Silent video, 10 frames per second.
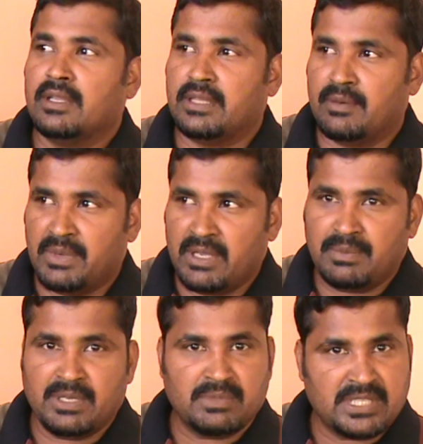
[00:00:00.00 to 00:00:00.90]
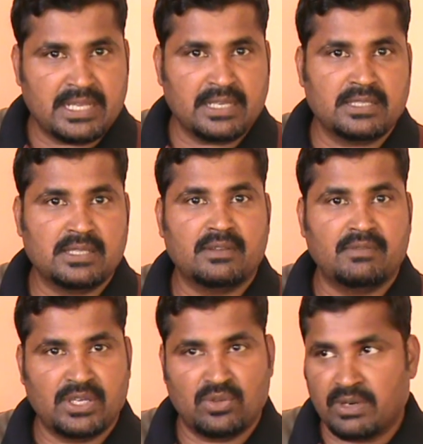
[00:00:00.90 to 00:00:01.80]
There may be mistakes
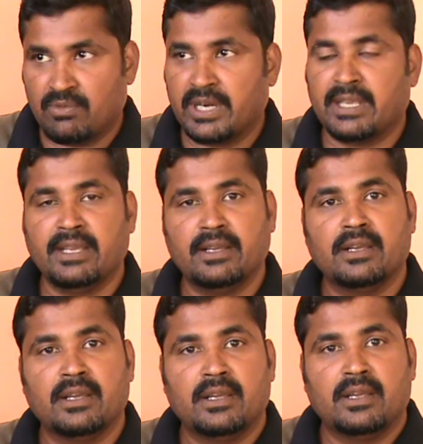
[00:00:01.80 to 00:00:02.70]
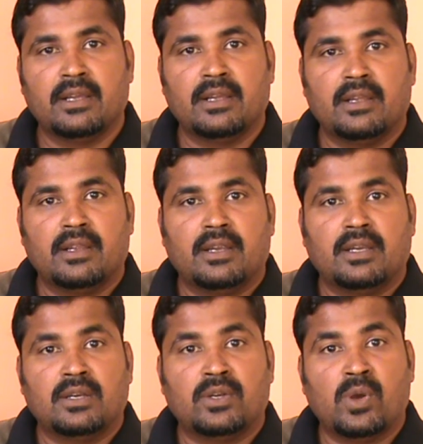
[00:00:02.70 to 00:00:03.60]
when you are working.
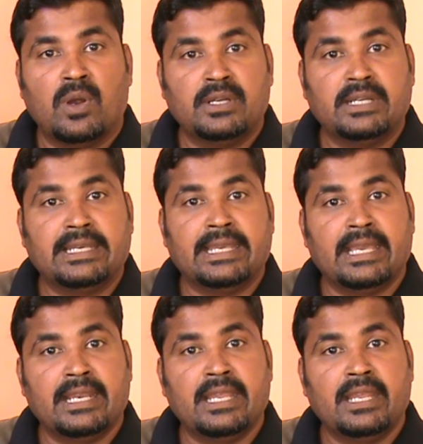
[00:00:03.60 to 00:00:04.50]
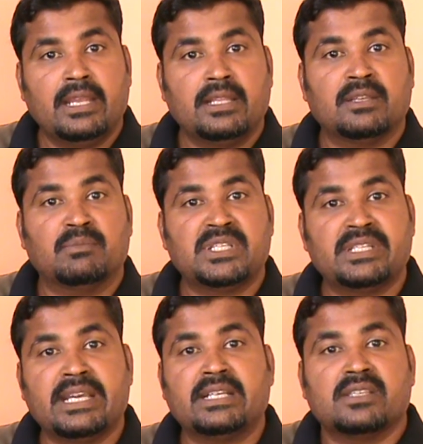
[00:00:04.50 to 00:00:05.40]
Don't carry the
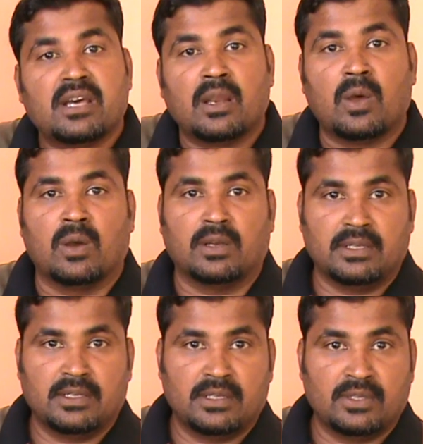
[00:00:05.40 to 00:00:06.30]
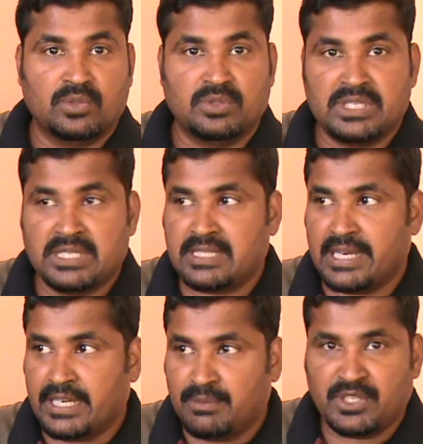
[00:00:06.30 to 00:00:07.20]
mistakes along. You just
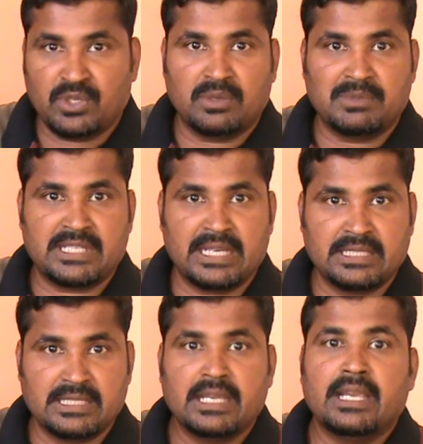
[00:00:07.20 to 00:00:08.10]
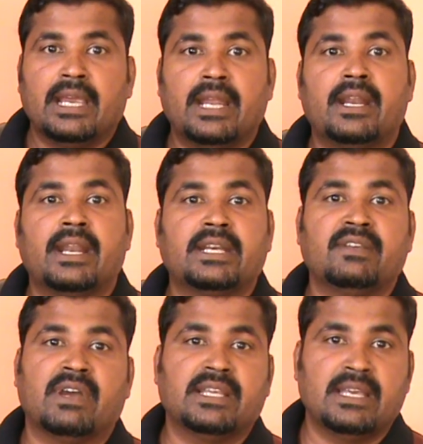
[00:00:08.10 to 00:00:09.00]
admit your mistakes and
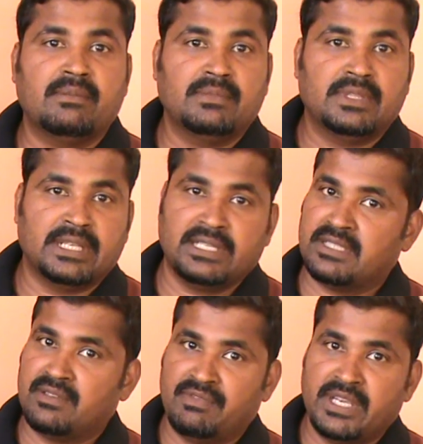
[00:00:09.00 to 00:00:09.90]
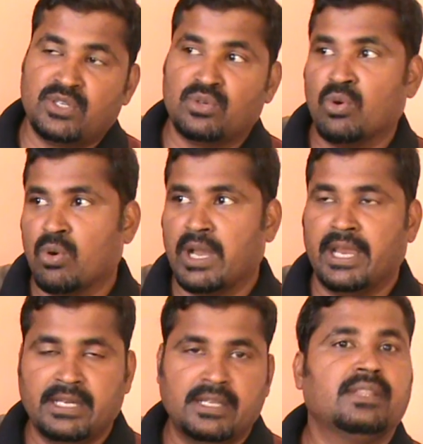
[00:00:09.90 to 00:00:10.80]
rectify them. That is the way to go
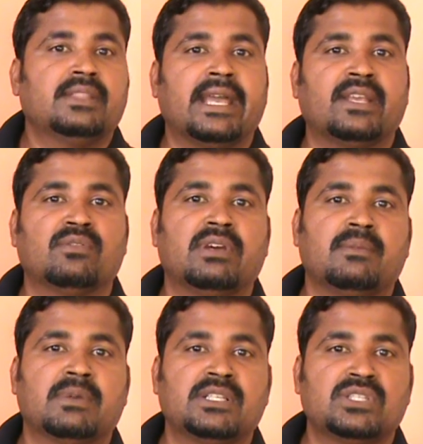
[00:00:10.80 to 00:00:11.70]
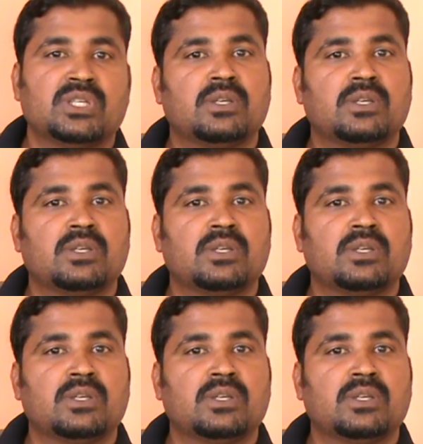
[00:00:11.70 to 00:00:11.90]
ahead. Thank you very much.